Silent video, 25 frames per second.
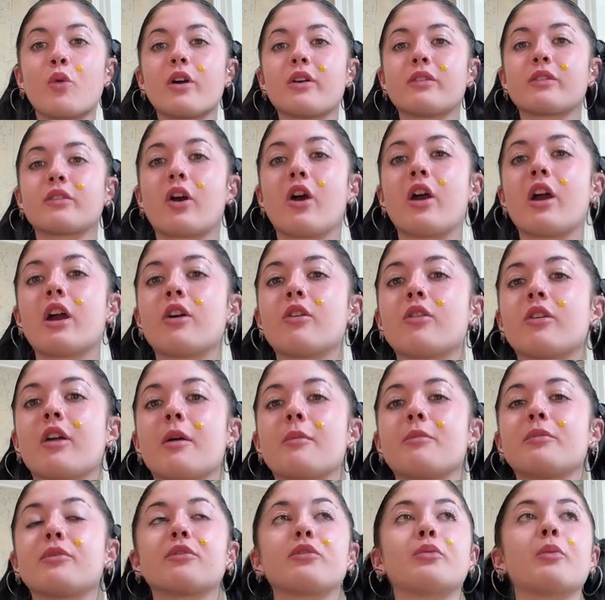is going on?
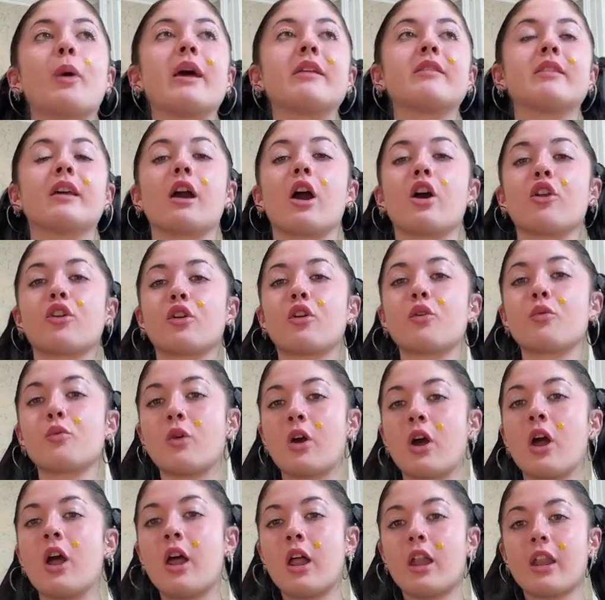I'm sweating. I don't
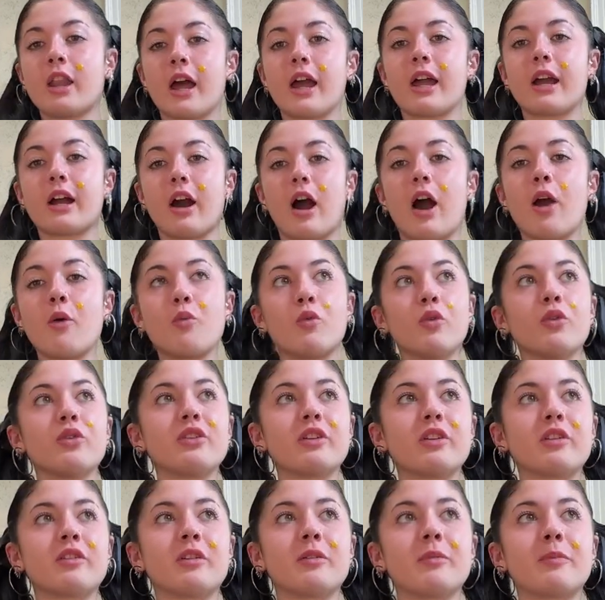know, like, I
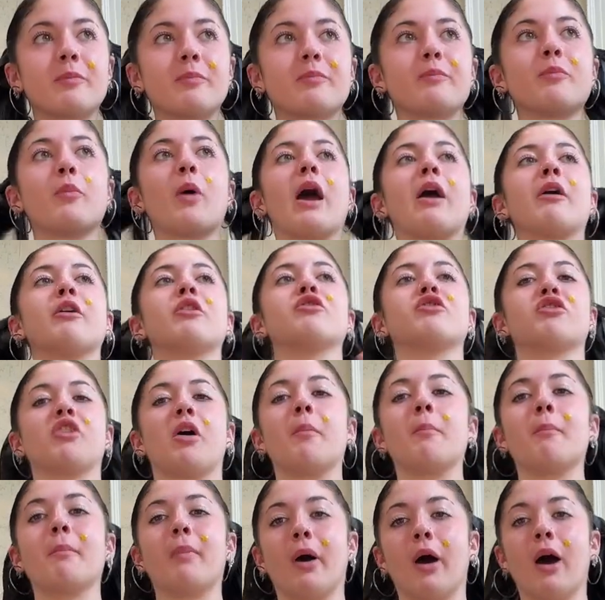wanted to wear a
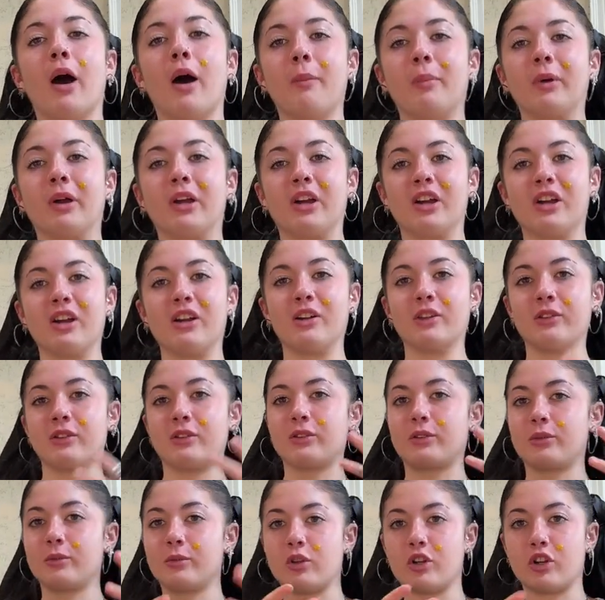jumper
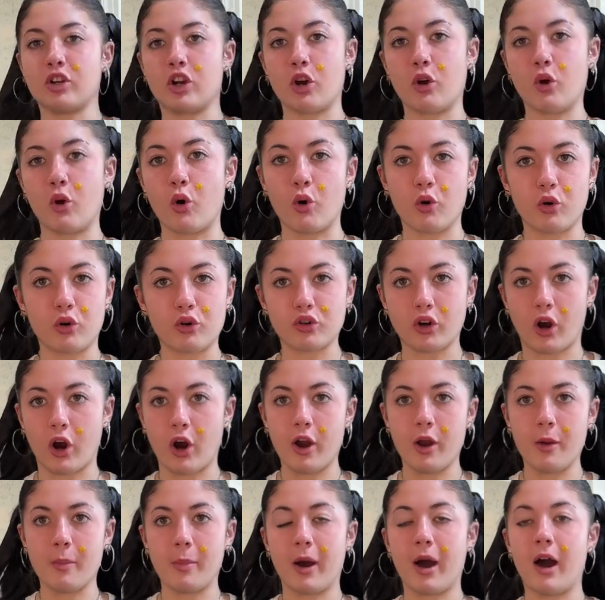because, you know,
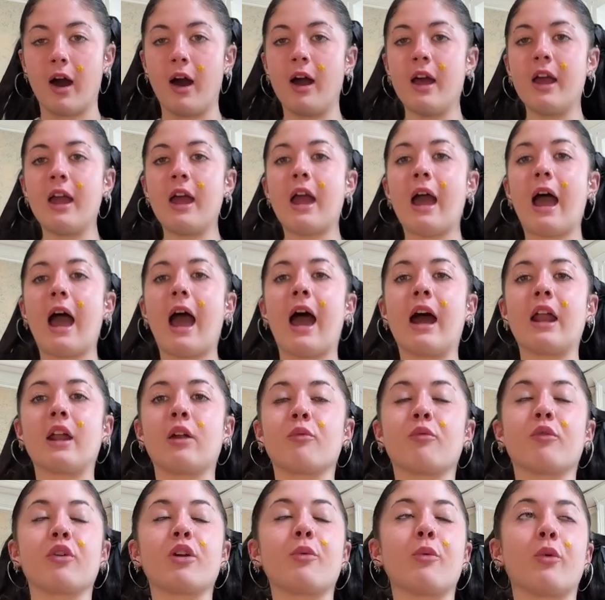October, and
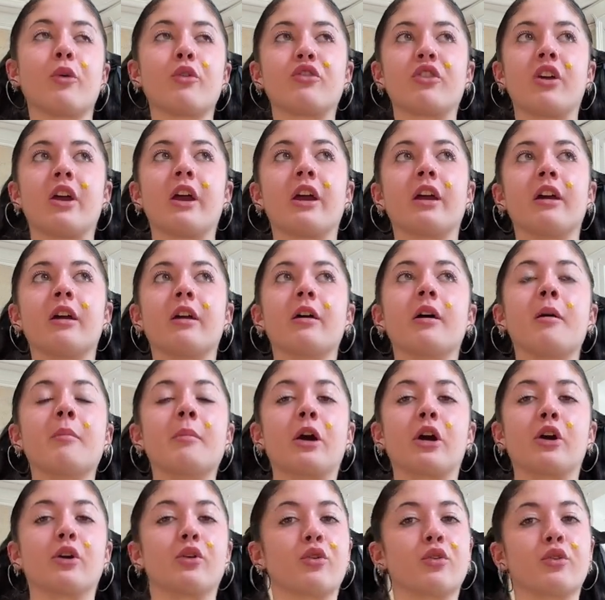I'm rewatching
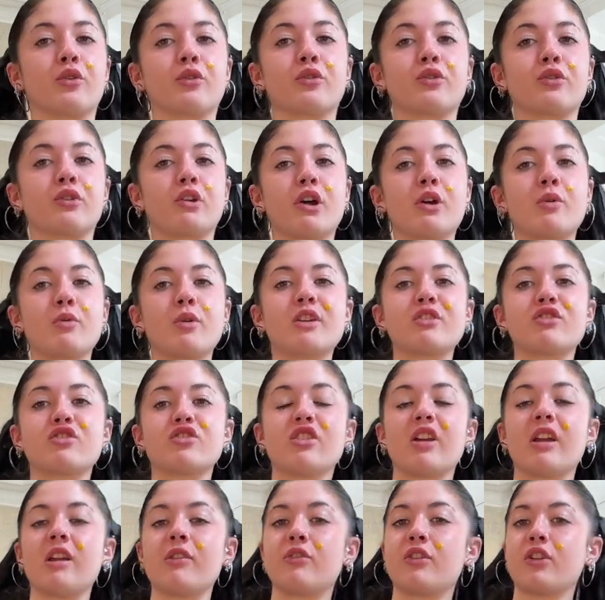American Horror Story,
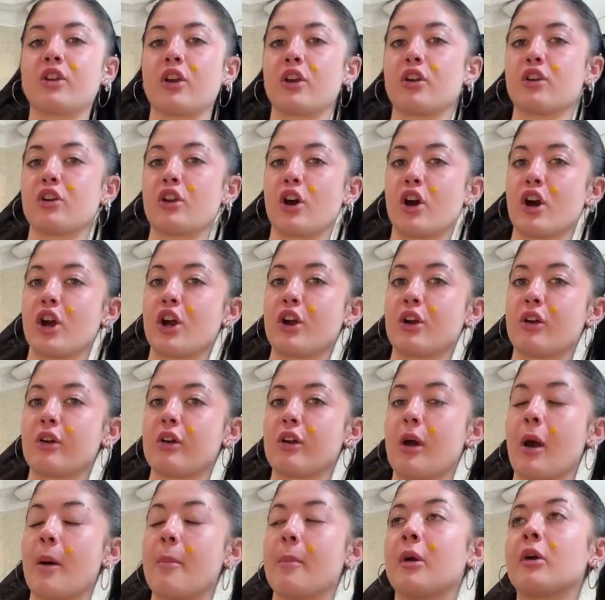which, if you don't know,
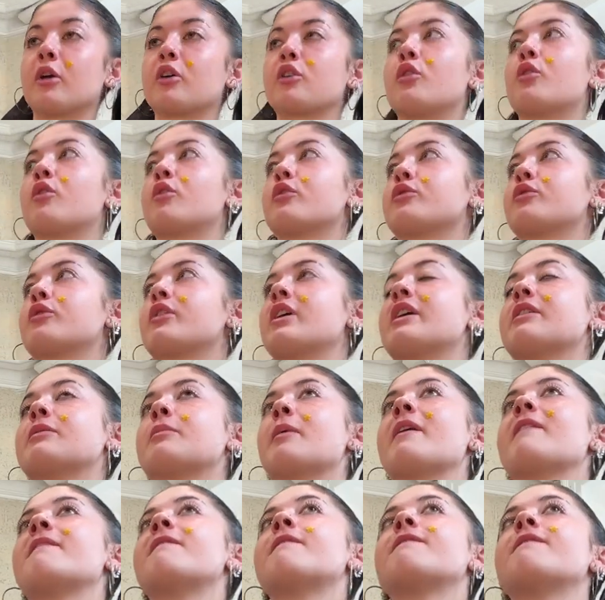American Horror Story is
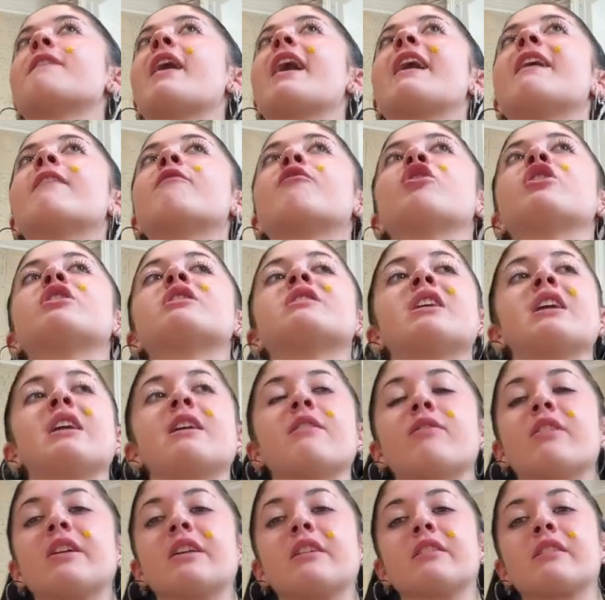my favorite
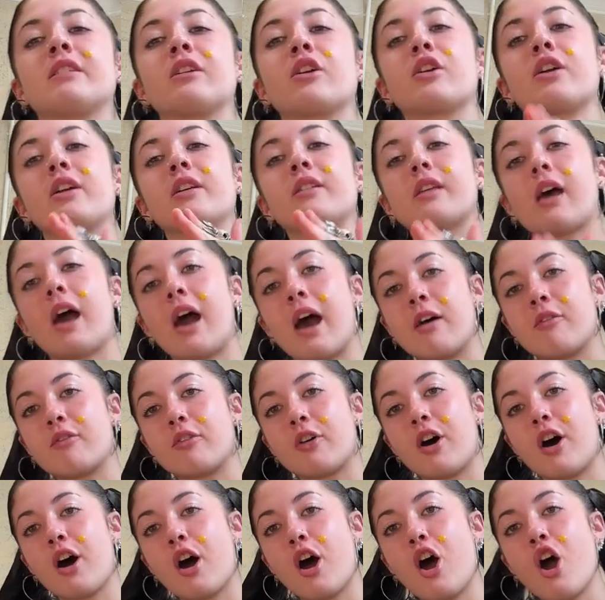TV series
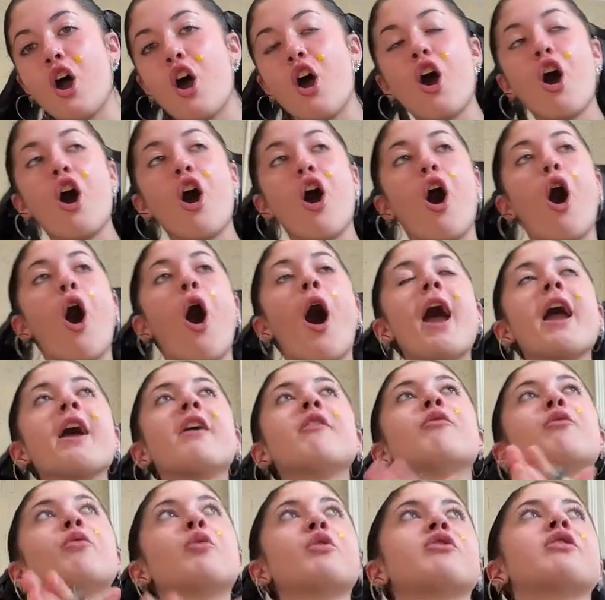ever. I
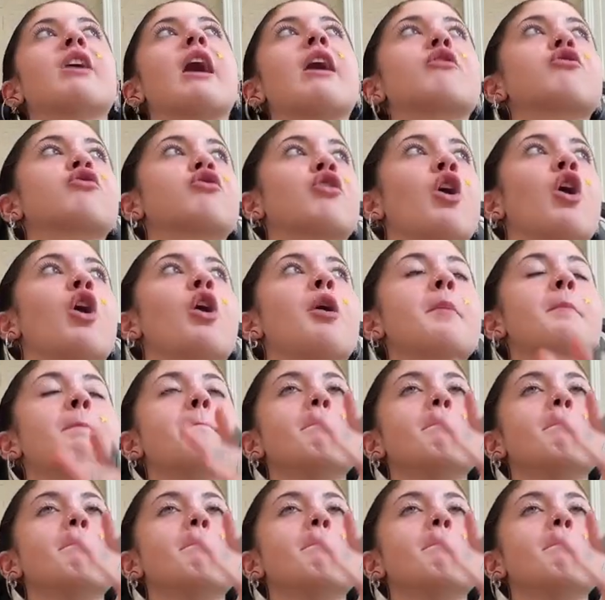have watched that show